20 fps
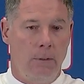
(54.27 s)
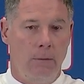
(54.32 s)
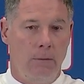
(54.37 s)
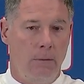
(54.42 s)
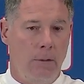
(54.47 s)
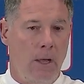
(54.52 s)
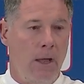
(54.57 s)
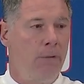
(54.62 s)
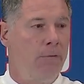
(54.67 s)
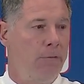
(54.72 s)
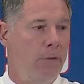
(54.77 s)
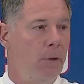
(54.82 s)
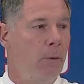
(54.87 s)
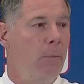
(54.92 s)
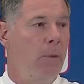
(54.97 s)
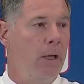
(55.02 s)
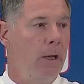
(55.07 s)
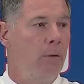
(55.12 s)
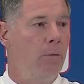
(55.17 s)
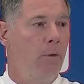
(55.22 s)
I'll feel
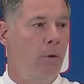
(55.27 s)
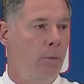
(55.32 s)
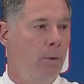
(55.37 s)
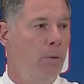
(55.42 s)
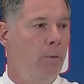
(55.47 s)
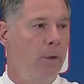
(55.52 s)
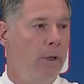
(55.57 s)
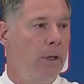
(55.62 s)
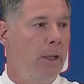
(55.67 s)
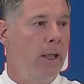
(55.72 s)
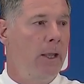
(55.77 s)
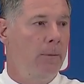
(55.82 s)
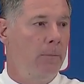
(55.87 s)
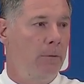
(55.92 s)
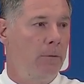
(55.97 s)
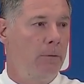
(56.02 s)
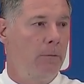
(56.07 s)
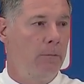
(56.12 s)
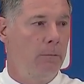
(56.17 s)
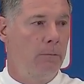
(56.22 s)
better when we win
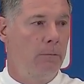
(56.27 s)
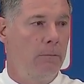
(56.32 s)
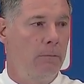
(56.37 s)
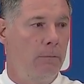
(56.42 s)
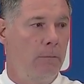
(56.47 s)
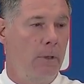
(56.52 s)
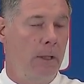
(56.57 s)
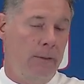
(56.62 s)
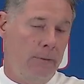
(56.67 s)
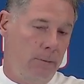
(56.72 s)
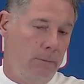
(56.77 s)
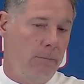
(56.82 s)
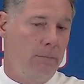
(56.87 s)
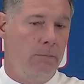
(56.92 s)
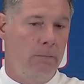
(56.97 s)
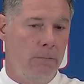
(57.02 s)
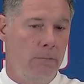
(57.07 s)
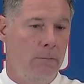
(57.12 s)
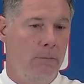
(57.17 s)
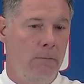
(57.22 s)
games. That's
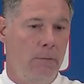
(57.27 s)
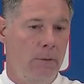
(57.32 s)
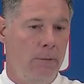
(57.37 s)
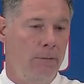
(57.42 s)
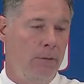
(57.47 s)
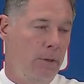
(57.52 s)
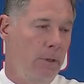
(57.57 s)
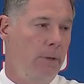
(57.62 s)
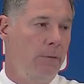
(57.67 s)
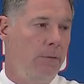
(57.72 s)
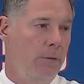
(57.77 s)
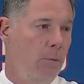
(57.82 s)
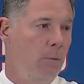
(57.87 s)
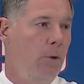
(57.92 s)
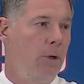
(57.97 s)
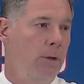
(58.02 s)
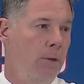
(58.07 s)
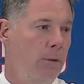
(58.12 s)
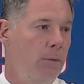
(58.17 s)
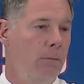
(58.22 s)
if you're
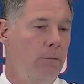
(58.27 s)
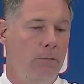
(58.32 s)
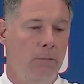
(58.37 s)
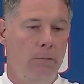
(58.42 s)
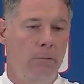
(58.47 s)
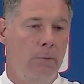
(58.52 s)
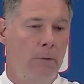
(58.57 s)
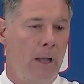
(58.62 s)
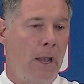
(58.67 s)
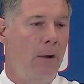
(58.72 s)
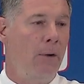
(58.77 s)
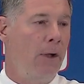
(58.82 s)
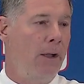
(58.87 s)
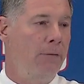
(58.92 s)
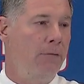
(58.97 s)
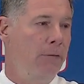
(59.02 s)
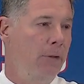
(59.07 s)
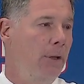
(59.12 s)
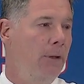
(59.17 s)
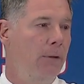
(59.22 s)
wondering how I
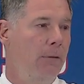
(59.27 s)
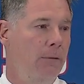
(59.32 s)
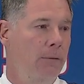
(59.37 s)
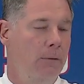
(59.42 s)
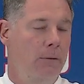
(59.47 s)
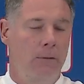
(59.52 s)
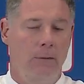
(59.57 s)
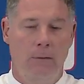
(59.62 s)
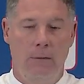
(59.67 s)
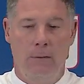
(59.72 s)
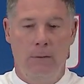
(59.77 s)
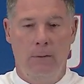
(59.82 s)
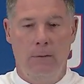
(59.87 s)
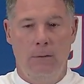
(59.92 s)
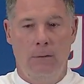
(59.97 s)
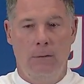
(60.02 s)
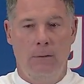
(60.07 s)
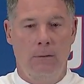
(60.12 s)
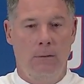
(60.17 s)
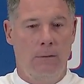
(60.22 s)
feel.
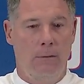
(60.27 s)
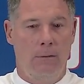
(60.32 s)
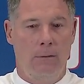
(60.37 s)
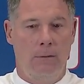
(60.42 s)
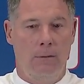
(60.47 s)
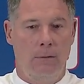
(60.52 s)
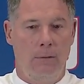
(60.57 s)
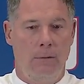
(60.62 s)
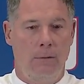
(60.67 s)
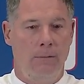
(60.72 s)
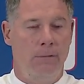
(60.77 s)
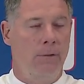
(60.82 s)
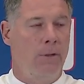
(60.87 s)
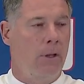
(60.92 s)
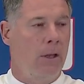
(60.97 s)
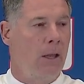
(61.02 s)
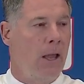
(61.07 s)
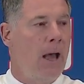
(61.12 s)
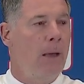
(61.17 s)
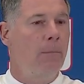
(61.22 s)
I
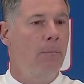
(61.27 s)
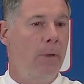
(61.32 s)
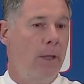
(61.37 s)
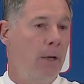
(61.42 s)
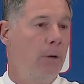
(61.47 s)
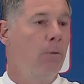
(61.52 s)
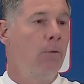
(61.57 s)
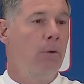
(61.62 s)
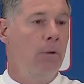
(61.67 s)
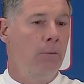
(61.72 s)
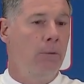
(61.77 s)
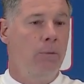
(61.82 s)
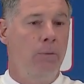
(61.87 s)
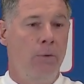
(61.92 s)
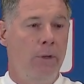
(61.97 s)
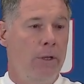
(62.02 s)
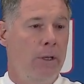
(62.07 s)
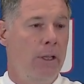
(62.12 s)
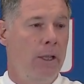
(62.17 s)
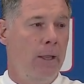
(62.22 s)
feel a lot better when we
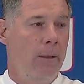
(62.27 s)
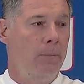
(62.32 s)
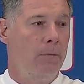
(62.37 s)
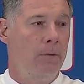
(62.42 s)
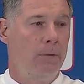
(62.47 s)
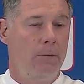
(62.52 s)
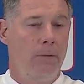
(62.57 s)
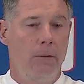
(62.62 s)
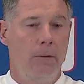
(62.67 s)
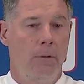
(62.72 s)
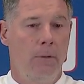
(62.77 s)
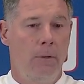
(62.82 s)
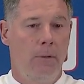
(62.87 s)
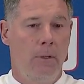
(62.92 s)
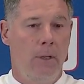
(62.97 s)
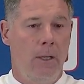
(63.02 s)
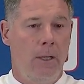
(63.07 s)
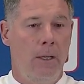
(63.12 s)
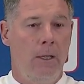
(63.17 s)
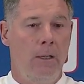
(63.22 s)
win games.
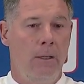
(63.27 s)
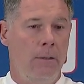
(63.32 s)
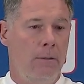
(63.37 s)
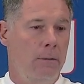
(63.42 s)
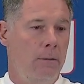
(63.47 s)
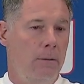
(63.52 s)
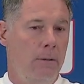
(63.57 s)
And,